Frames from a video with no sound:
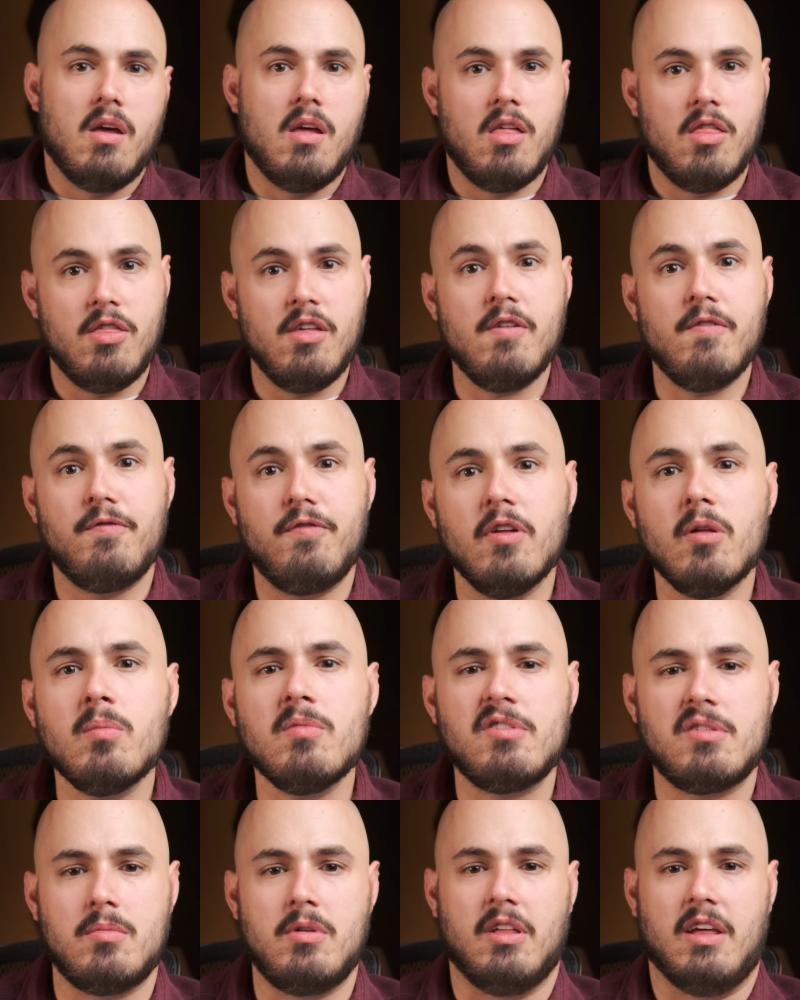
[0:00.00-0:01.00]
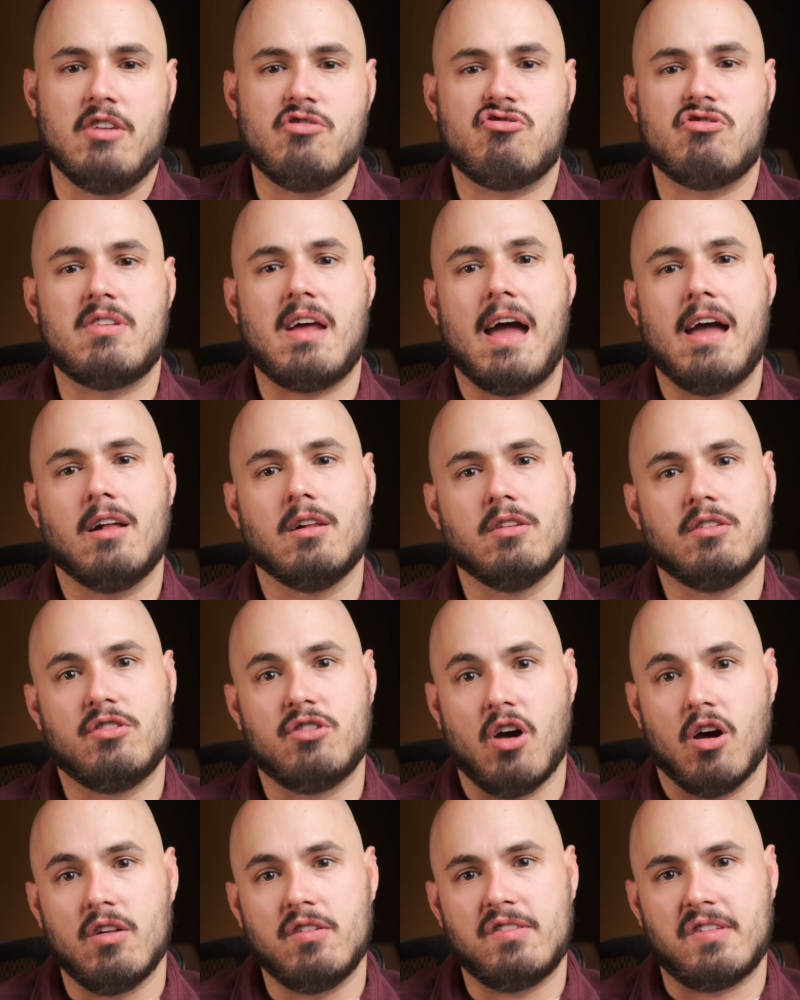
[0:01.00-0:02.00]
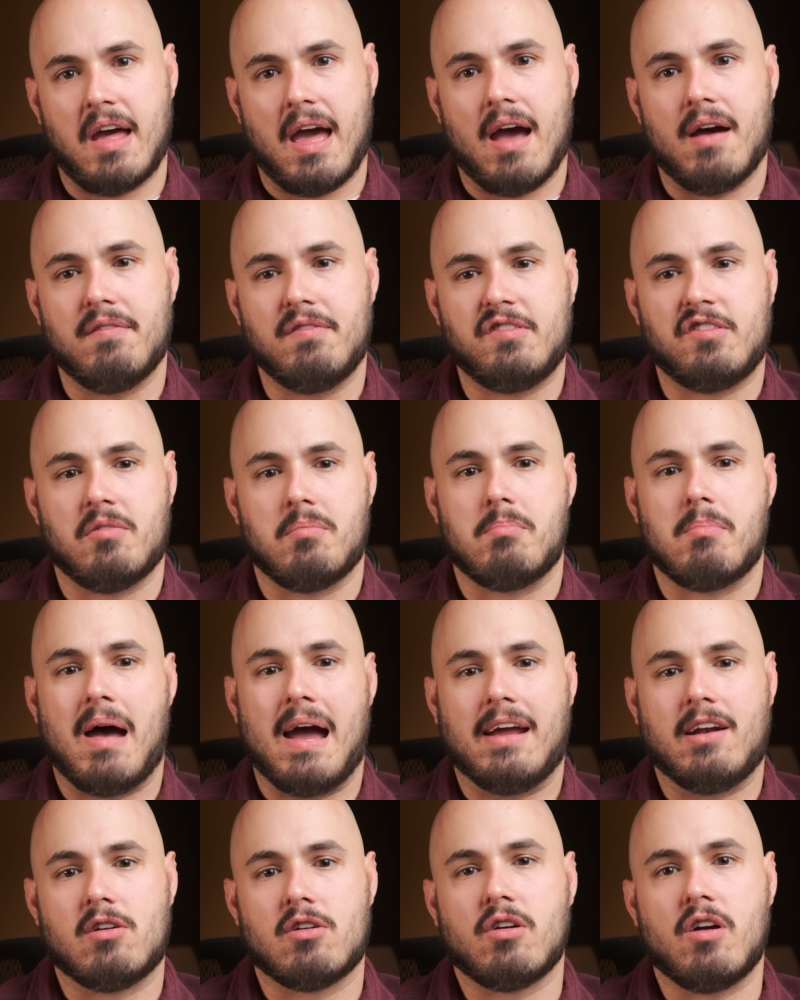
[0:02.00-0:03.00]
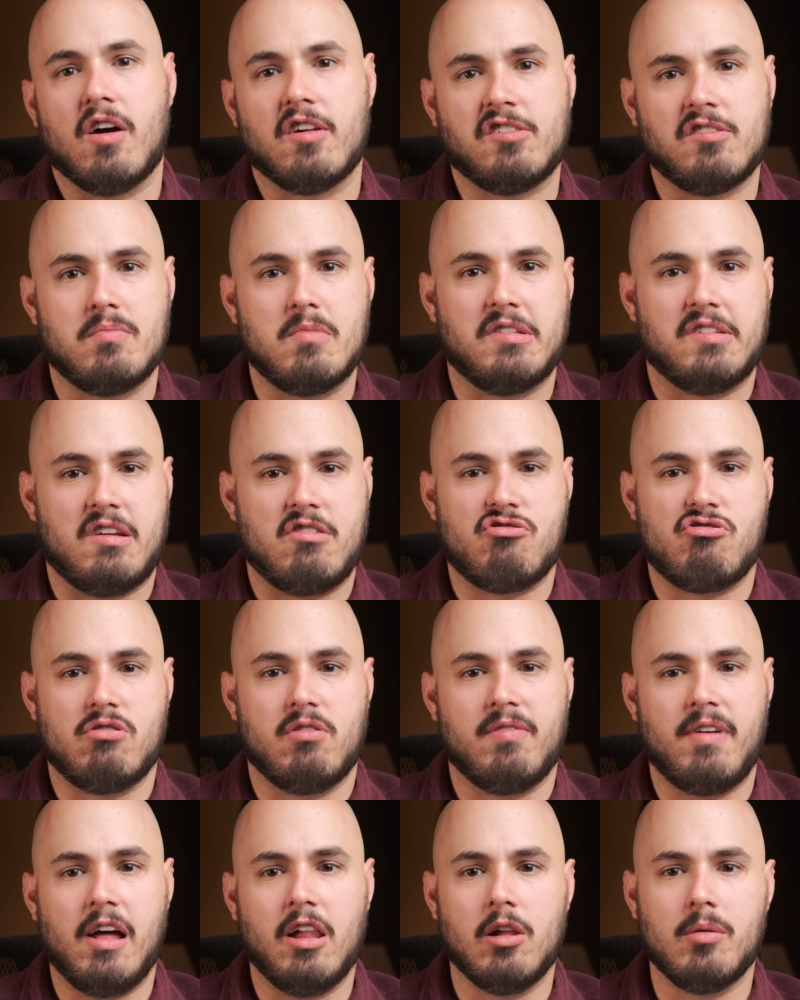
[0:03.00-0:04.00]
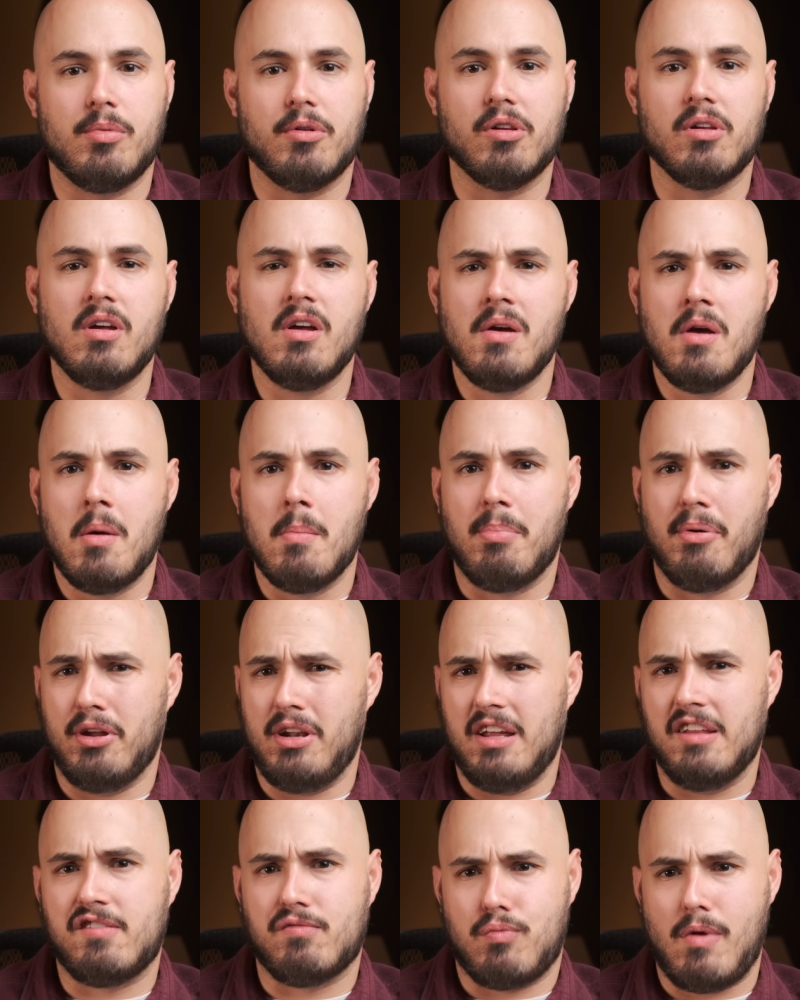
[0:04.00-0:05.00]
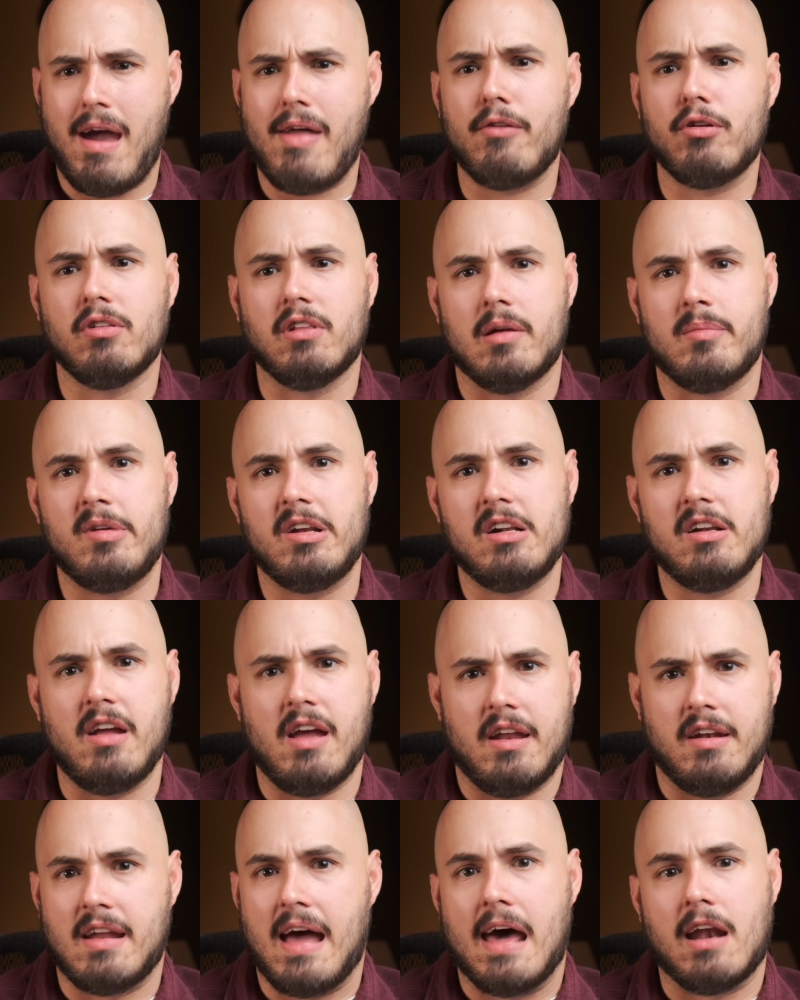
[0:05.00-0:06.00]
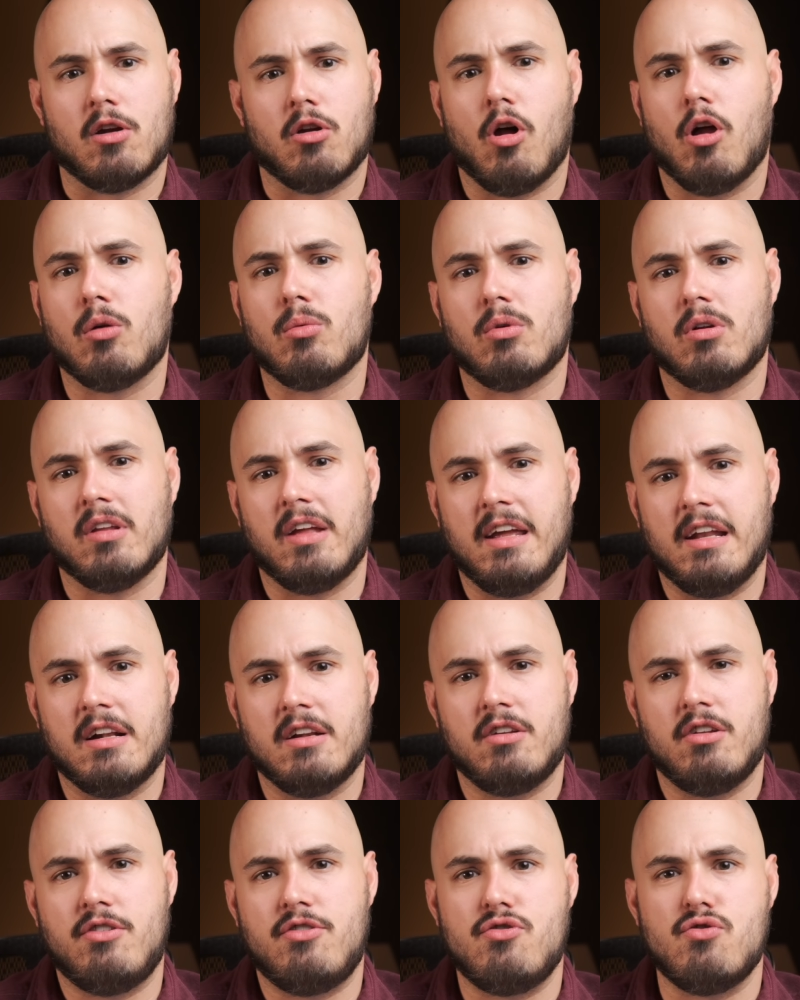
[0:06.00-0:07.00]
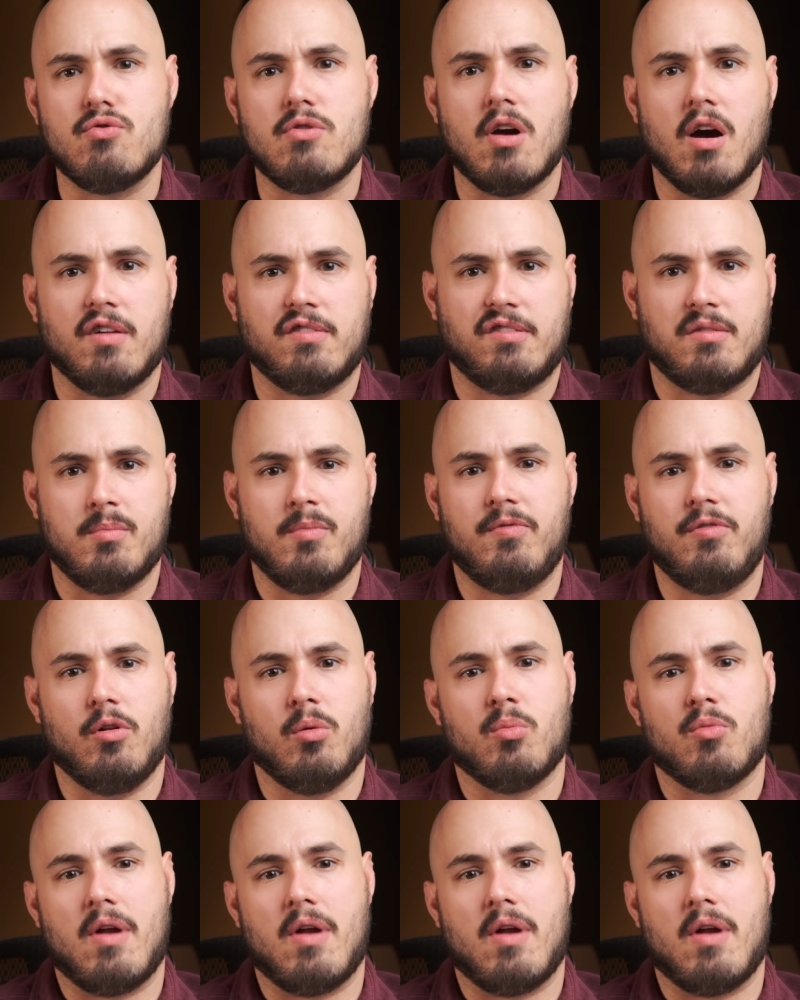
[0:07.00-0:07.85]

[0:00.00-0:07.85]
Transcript: The film simulation dial does have some minor customization available, but it's rather limited and not at all related to custom film